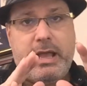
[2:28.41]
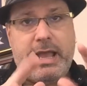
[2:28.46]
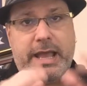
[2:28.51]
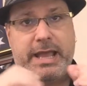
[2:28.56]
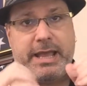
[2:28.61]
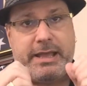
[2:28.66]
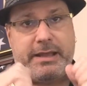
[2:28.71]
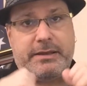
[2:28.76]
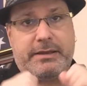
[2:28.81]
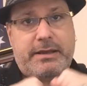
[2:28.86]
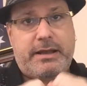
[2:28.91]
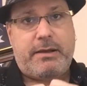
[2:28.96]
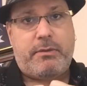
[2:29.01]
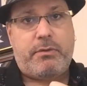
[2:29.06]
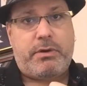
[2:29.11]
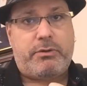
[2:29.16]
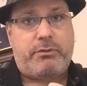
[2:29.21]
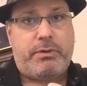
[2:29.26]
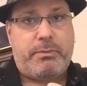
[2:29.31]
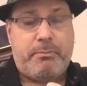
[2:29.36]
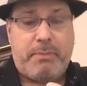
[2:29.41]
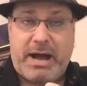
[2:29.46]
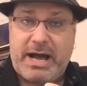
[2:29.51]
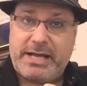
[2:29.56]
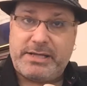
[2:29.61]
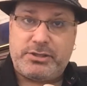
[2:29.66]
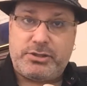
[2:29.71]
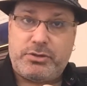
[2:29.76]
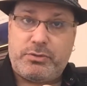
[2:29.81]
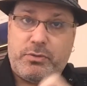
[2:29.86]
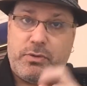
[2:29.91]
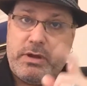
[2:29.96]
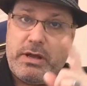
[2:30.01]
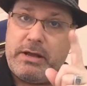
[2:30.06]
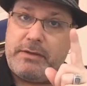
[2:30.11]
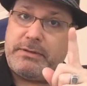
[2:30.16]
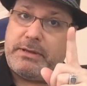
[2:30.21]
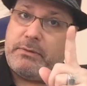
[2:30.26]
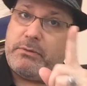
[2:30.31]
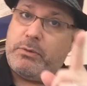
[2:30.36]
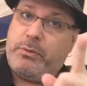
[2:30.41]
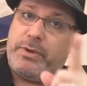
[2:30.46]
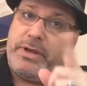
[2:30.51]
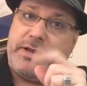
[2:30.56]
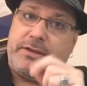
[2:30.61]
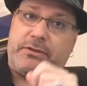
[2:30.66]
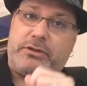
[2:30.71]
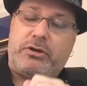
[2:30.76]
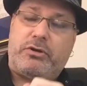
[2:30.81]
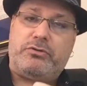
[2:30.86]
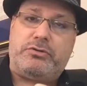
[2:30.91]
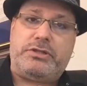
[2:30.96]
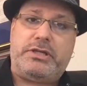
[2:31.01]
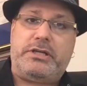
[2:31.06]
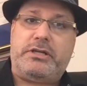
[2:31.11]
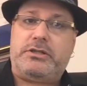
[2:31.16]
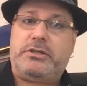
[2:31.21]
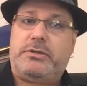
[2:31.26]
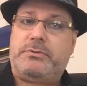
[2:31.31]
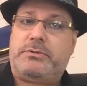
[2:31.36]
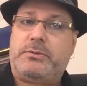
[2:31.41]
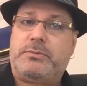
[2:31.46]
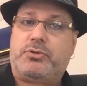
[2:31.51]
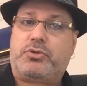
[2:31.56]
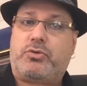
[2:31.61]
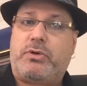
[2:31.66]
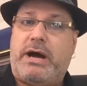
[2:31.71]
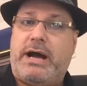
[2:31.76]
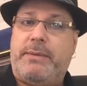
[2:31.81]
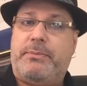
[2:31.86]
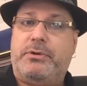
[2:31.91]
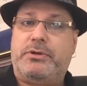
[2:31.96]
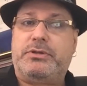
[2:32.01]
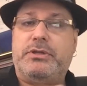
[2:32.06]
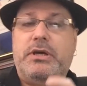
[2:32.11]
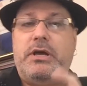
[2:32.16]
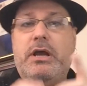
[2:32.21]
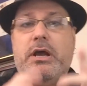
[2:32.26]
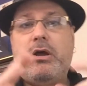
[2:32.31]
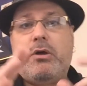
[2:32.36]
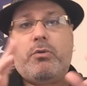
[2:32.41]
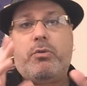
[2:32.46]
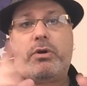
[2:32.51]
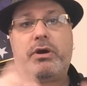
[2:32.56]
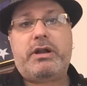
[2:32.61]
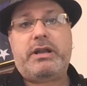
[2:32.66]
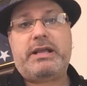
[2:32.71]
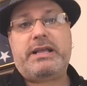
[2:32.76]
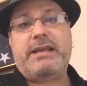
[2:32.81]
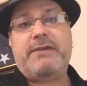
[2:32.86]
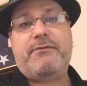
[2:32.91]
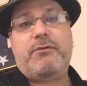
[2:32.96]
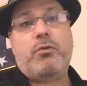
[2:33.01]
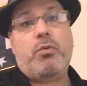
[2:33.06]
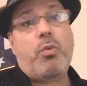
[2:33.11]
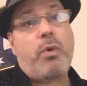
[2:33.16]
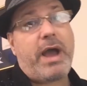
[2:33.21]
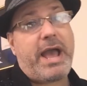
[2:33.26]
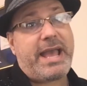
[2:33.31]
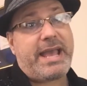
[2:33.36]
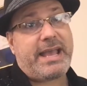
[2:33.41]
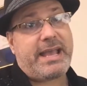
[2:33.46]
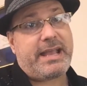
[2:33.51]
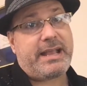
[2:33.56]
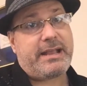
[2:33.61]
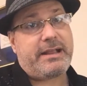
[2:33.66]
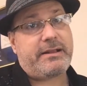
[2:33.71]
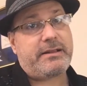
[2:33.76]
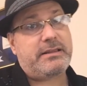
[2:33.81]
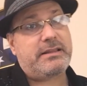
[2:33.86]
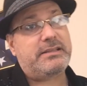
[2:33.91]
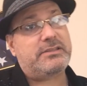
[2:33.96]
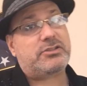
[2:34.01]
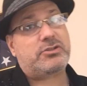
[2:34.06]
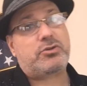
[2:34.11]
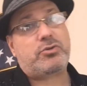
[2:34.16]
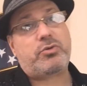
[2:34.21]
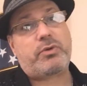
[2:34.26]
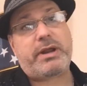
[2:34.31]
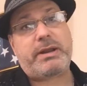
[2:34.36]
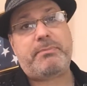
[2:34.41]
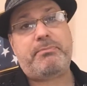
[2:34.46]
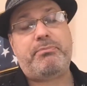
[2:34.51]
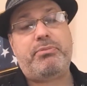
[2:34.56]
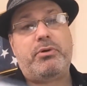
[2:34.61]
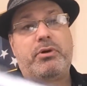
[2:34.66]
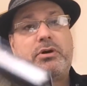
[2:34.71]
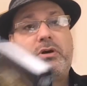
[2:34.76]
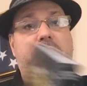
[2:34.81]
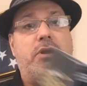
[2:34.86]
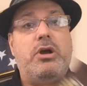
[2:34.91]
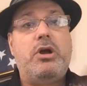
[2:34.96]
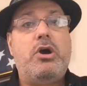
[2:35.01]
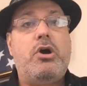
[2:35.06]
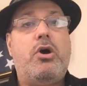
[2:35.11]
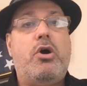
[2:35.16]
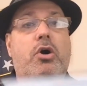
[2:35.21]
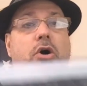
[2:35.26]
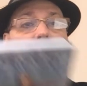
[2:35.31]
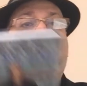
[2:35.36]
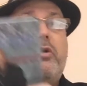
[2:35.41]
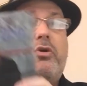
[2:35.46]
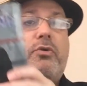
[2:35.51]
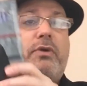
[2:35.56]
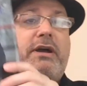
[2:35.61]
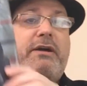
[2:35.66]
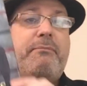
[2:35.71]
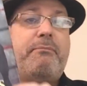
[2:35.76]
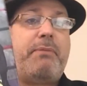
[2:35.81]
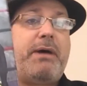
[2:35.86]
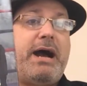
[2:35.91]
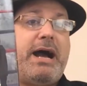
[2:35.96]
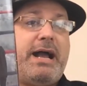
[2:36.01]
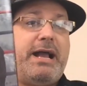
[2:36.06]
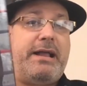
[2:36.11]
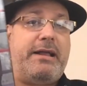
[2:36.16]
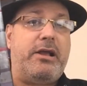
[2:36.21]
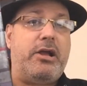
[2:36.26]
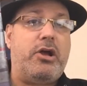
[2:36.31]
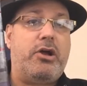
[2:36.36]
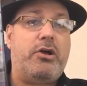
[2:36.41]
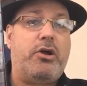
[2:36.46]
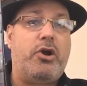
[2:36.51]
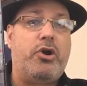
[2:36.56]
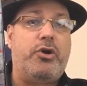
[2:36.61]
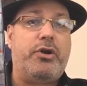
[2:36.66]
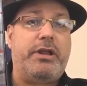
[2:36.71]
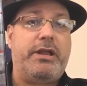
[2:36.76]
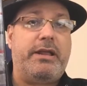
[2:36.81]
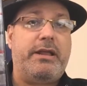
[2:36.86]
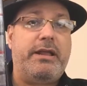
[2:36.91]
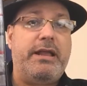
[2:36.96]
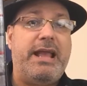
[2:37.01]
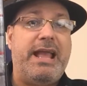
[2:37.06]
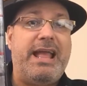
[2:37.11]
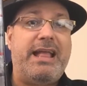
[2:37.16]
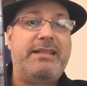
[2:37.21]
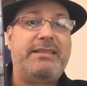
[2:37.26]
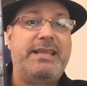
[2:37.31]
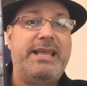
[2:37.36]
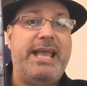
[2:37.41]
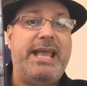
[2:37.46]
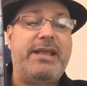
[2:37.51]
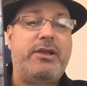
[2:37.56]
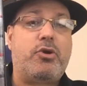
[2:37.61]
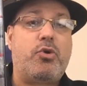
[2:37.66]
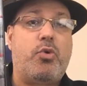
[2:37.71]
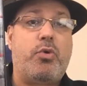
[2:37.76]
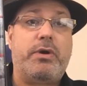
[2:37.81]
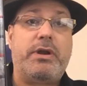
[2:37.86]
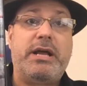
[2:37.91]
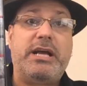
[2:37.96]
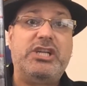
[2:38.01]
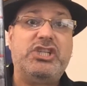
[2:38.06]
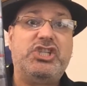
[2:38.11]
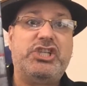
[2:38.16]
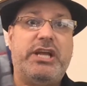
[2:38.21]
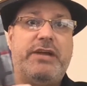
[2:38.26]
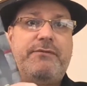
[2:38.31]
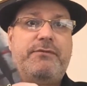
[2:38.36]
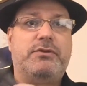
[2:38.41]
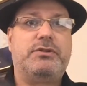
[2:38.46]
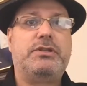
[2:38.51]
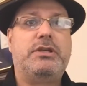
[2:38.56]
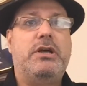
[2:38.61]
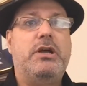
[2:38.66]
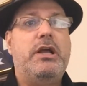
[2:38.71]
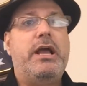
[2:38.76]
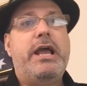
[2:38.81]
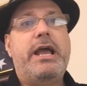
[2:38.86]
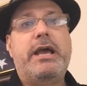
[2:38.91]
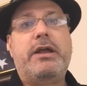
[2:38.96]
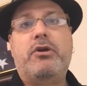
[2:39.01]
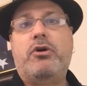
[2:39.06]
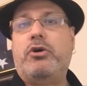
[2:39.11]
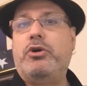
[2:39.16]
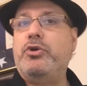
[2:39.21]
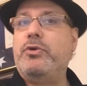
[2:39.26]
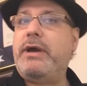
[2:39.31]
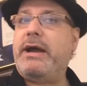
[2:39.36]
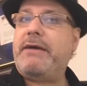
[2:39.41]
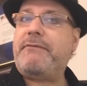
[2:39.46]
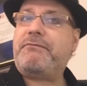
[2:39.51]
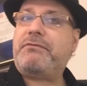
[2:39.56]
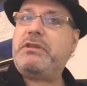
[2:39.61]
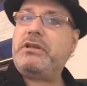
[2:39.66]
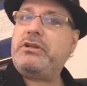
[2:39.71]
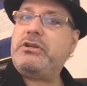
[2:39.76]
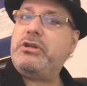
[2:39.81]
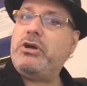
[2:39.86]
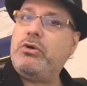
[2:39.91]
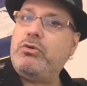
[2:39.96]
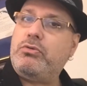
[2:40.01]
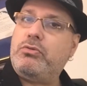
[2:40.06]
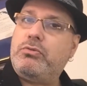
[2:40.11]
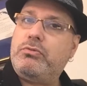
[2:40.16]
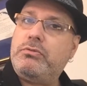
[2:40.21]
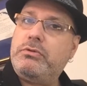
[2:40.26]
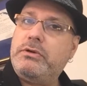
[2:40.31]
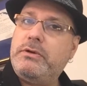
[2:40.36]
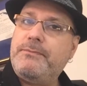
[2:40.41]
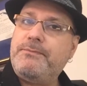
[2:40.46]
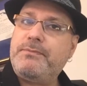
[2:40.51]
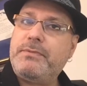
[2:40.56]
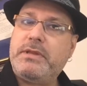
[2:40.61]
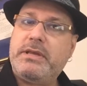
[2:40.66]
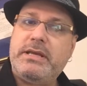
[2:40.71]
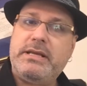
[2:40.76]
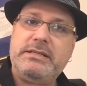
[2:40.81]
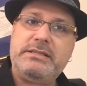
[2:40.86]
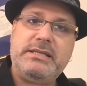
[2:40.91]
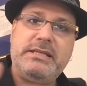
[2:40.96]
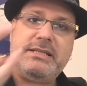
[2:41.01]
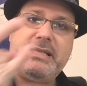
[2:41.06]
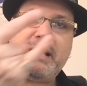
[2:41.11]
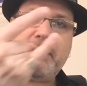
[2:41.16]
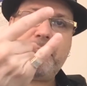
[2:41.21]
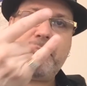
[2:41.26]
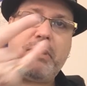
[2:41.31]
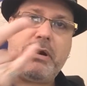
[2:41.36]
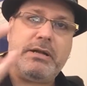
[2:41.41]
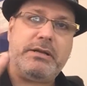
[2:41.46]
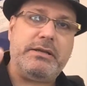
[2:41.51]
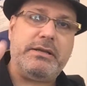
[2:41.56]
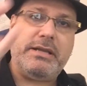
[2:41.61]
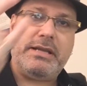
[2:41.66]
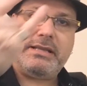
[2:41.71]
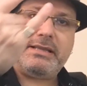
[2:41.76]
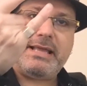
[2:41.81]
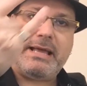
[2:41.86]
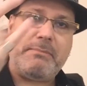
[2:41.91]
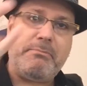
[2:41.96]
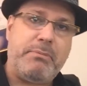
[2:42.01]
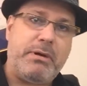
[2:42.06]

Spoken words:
And I want to remind you that when we hit 1,300 subscribers, we're going to give away this great book, autographed by Ernie, the Acorn Shavers. And all you have to do is hit that button,